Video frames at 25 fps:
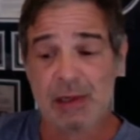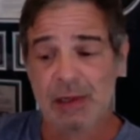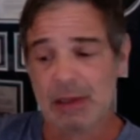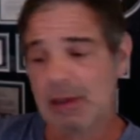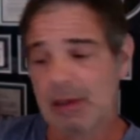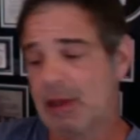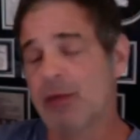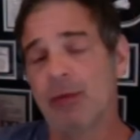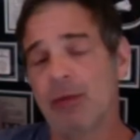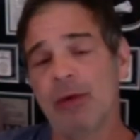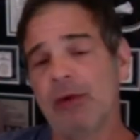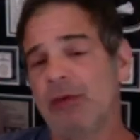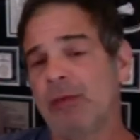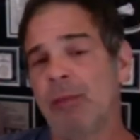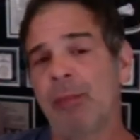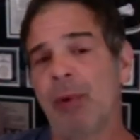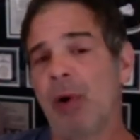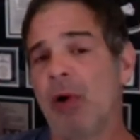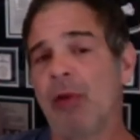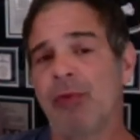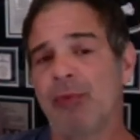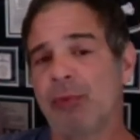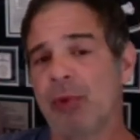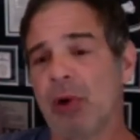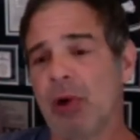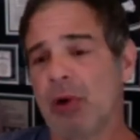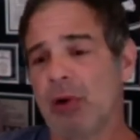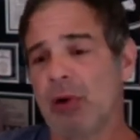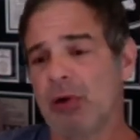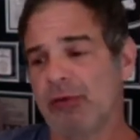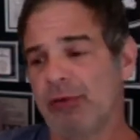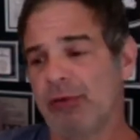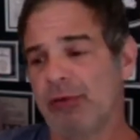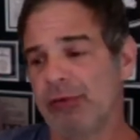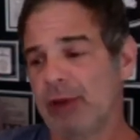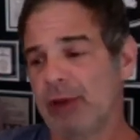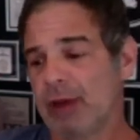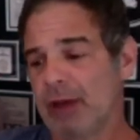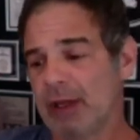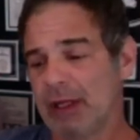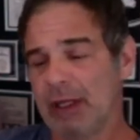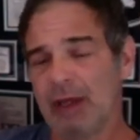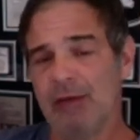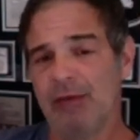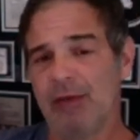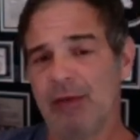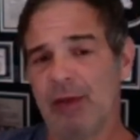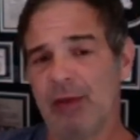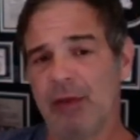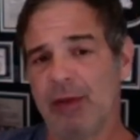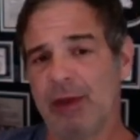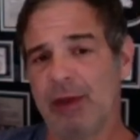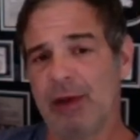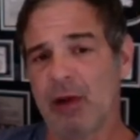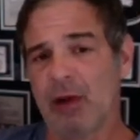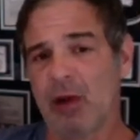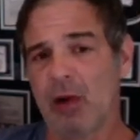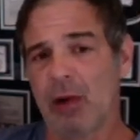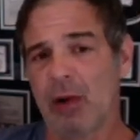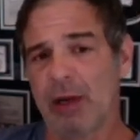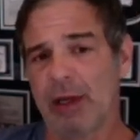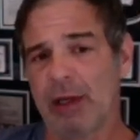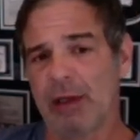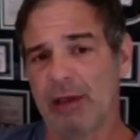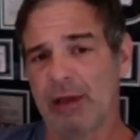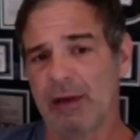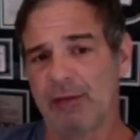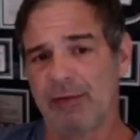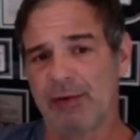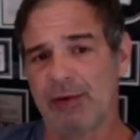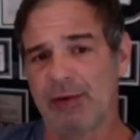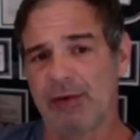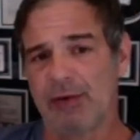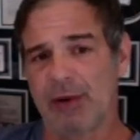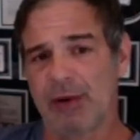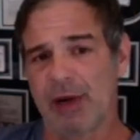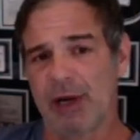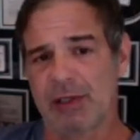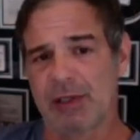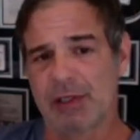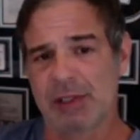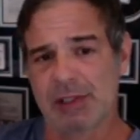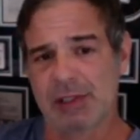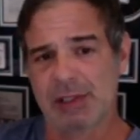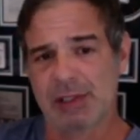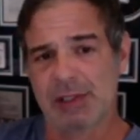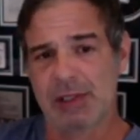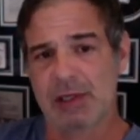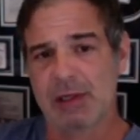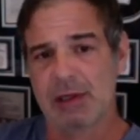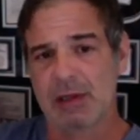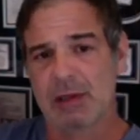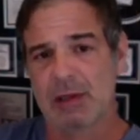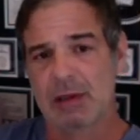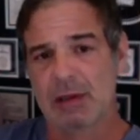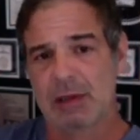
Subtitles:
In other words, both roads, even though they're going in different directions,